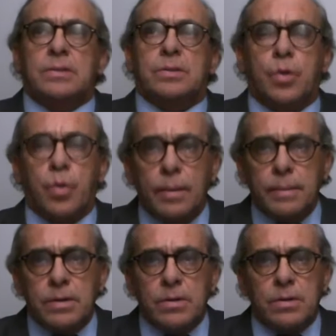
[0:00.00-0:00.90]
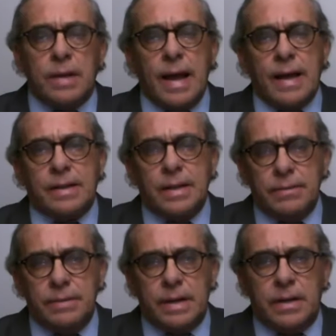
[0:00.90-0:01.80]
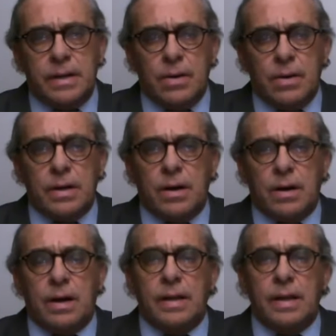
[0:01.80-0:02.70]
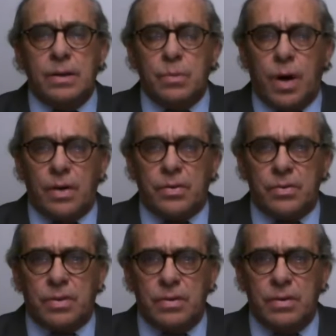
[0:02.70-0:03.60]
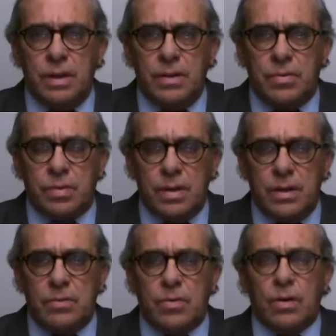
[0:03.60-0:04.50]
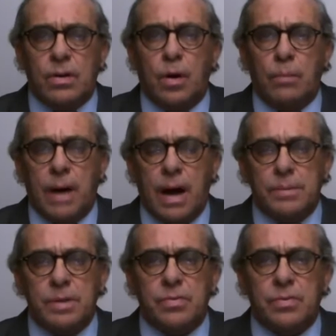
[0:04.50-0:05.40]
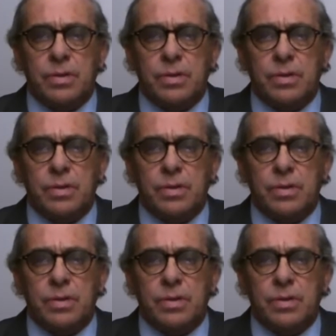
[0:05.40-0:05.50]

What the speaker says: criminal activity going on in Washington, D.C. during Obama's